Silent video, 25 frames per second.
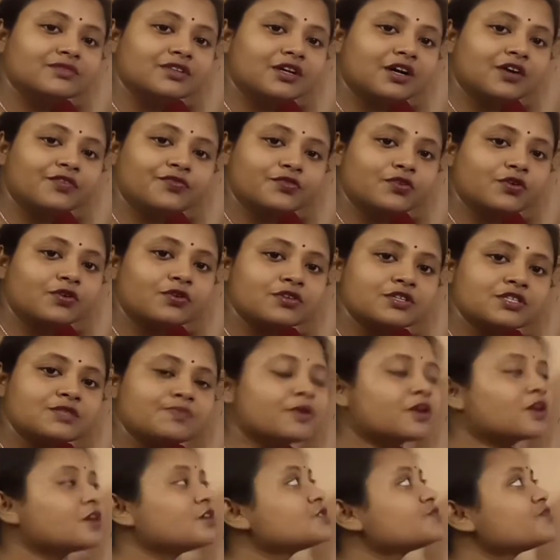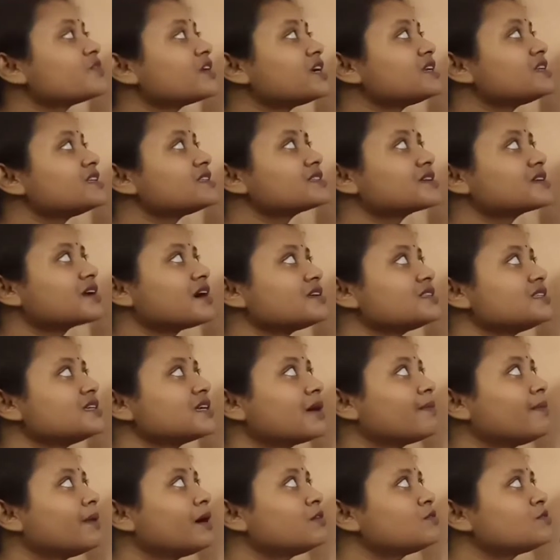Of course, because we are discussing
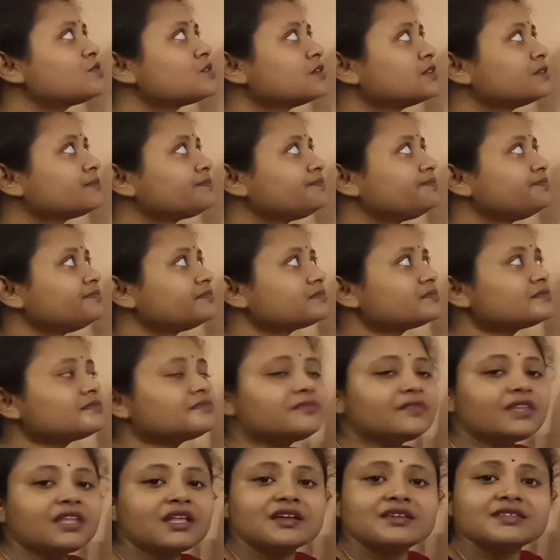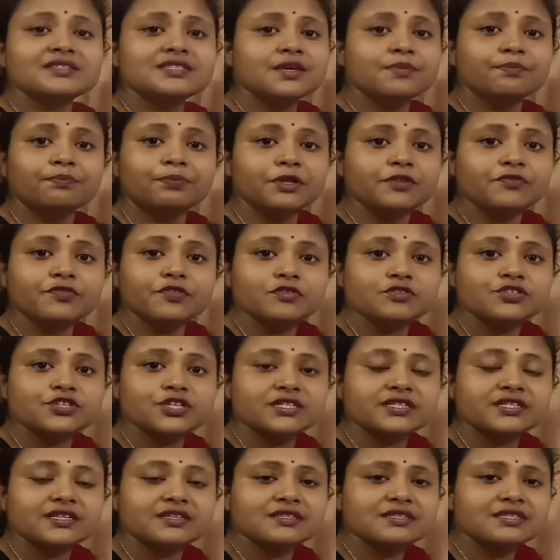about simple future
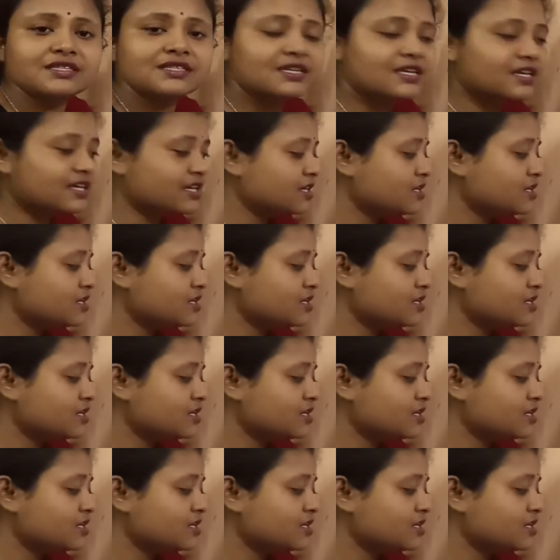tense.